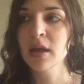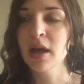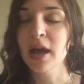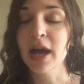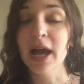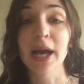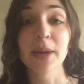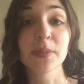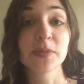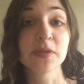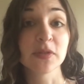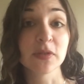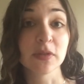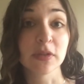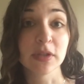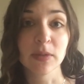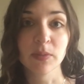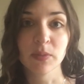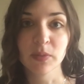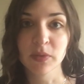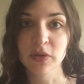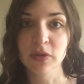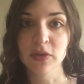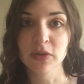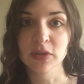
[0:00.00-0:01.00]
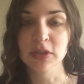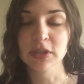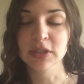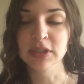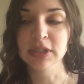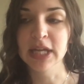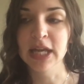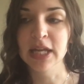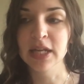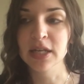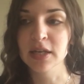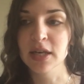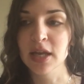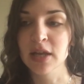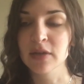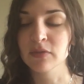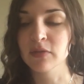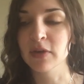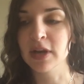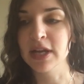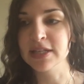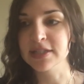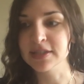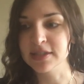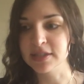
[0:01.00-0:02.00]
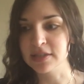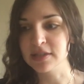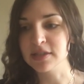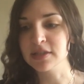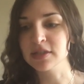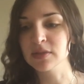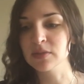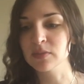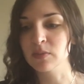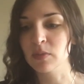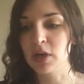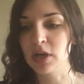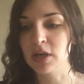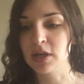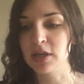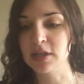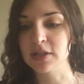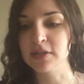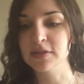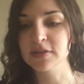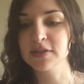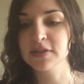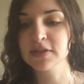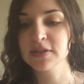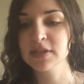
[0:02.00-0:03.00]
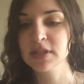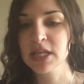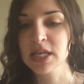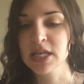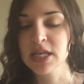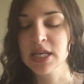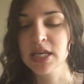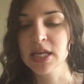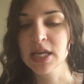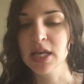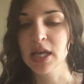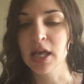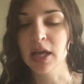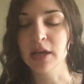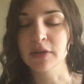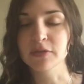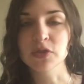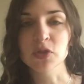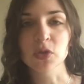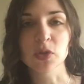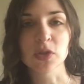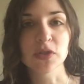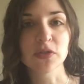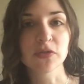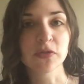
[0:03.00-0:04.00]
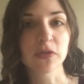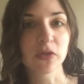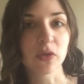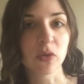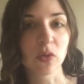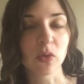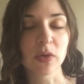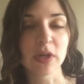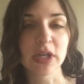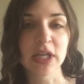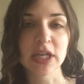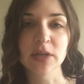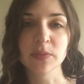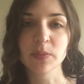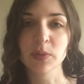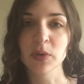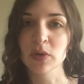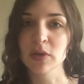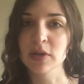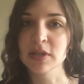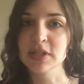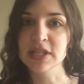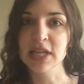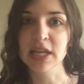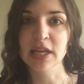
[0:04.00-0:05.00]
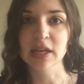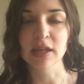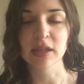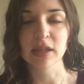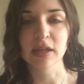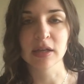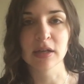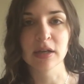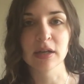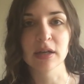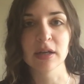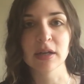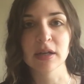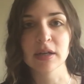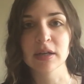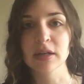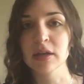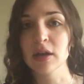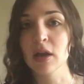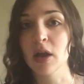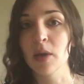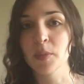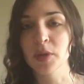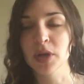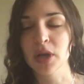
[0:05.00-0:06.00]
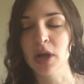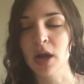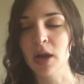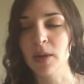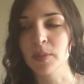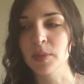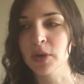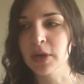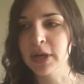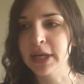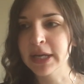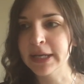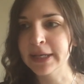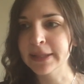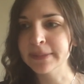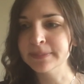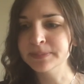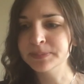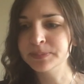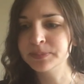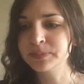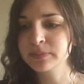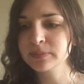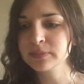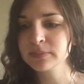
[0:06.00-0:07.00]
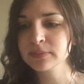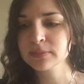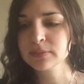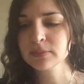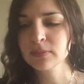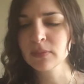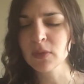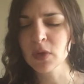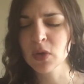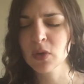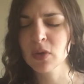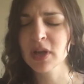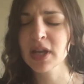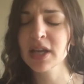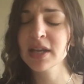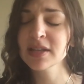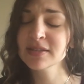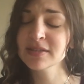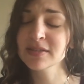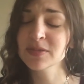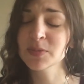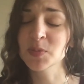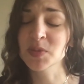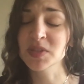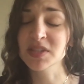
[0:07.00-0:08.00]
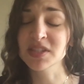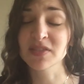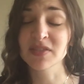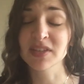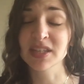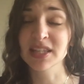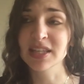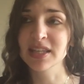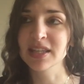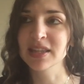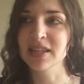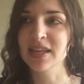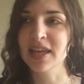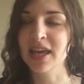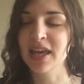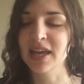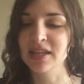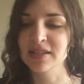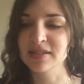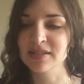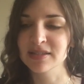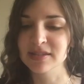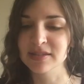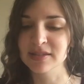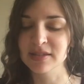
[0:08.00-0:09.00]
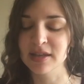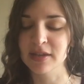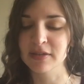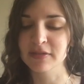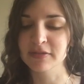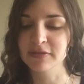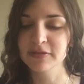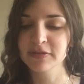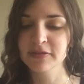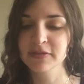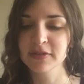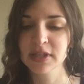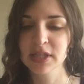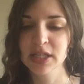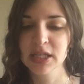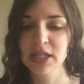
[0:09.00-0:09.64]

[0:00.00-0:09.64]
absolutely brutal and racist murders of George Floyd, Breonna Taylor, and Ahmaud Arbery, or I guess specifically in the cases of